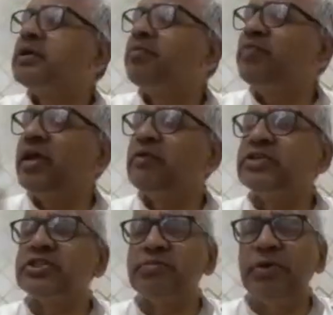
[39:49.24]
something
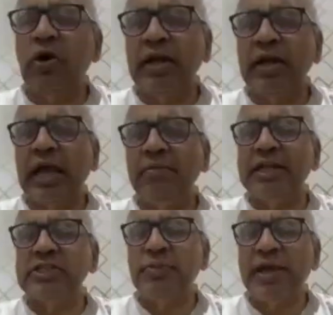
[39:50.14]
which is beyond time
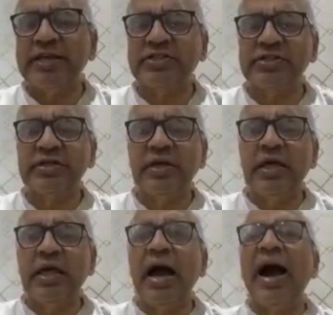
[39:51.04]
and space
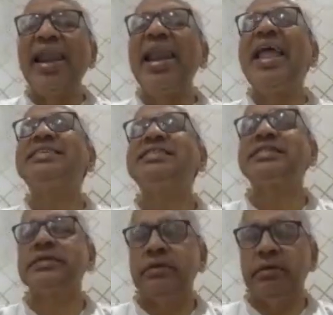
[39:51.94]

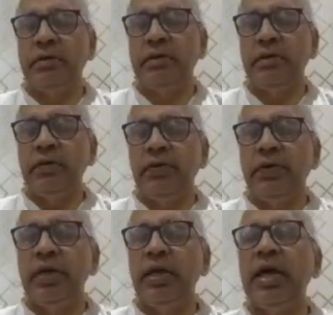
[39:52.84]
unless
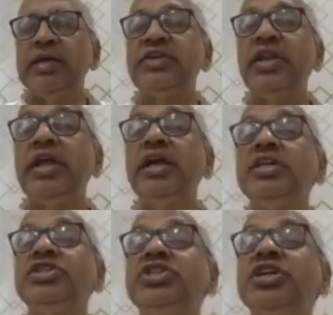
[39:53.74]
he has
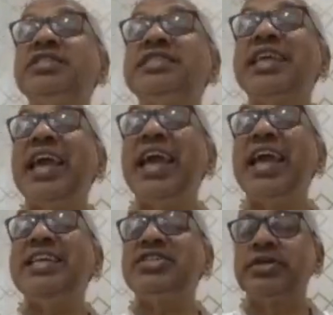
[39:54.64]
reached a
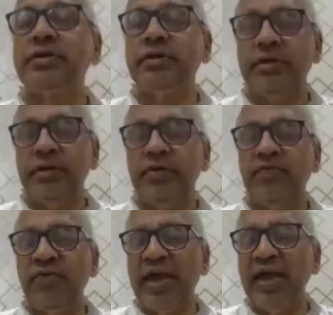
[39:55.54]
stage
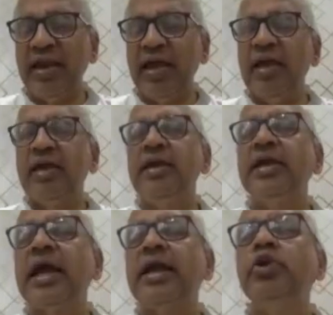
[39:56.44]
where he
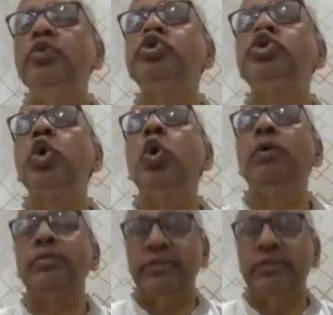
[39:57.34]
can do so.